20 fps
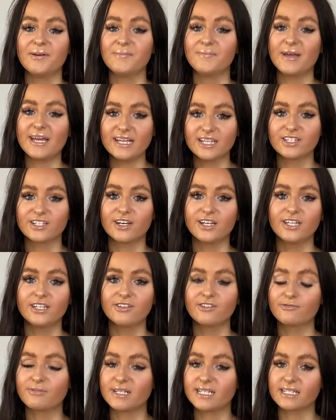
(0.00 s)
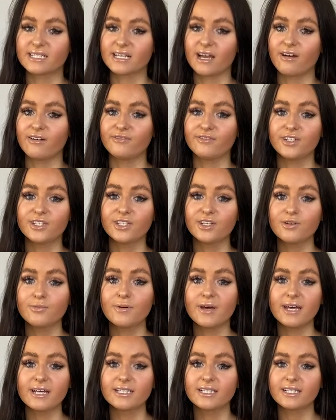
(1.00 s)
Make sure you use my discount if you do
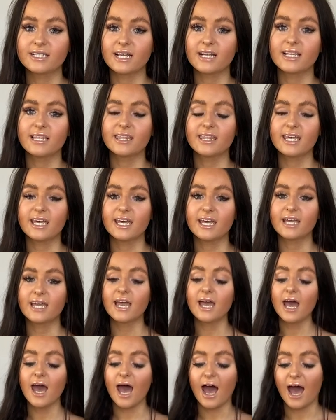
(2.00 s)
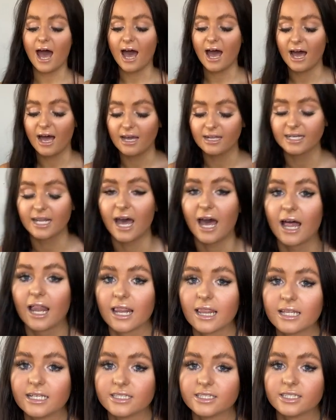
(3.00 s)
purchase anything, and
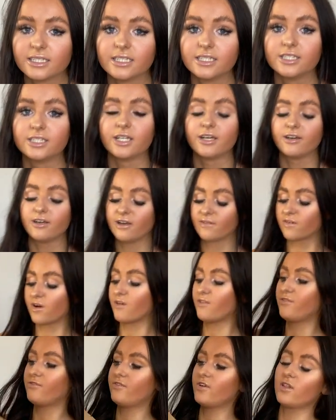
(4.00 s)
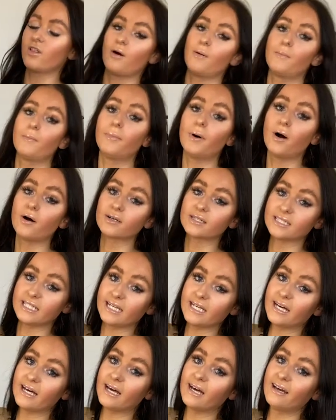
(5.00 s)
I'll literally show you. I've got a full on box
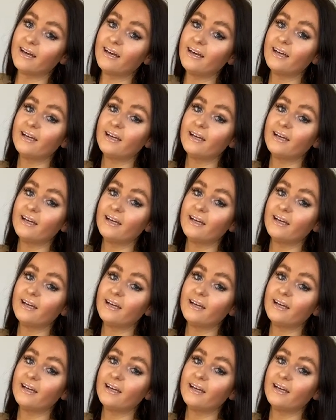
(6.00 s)
here.